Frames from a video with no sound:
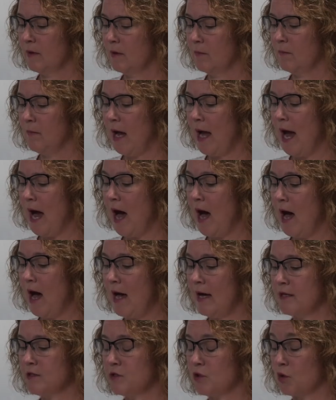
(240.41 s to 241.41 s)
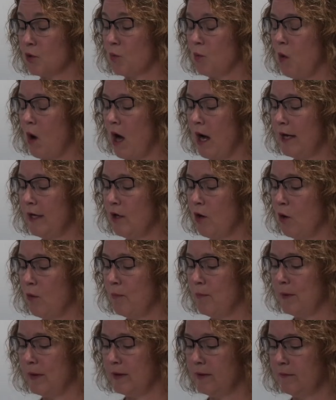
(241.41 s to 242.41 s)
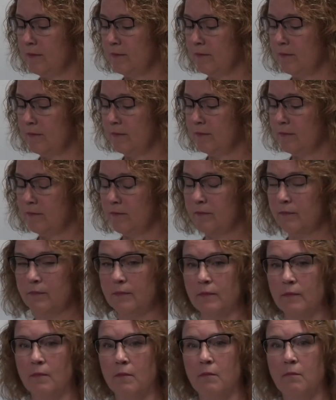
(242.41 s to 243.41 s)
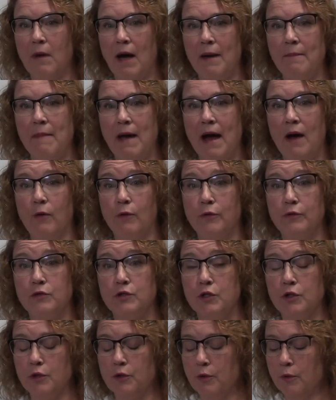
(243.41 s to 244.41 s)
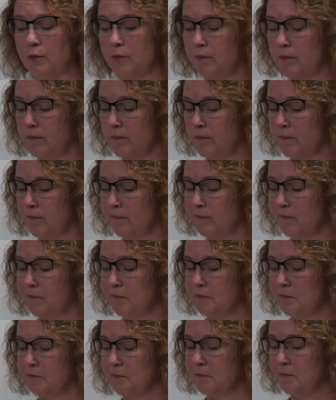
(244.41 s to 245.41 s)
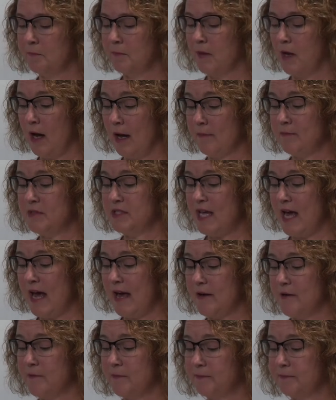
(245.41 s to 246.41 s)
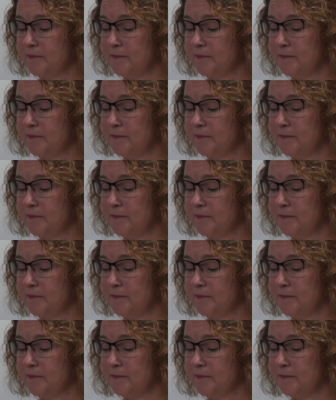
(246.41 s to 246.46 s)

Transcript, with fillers: My eyes are wide open, my mouth too. I'm dead.